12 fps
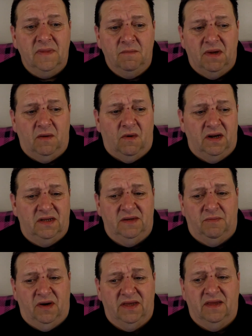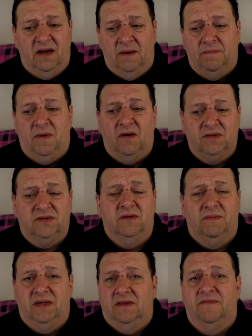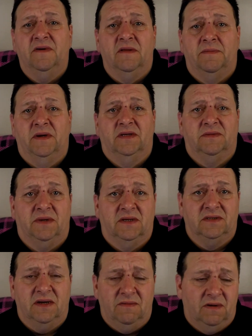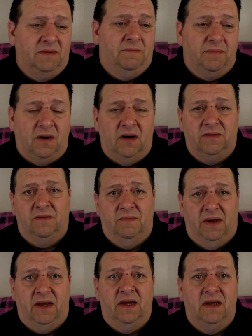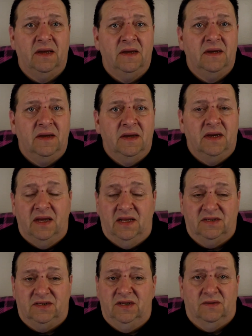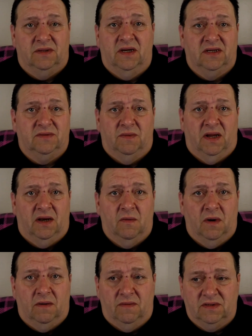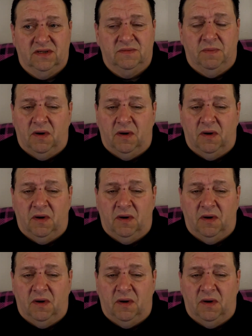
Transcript: But I wanted to bring up also about the Philippines, because that really bothered me, and it still does when I go over. It just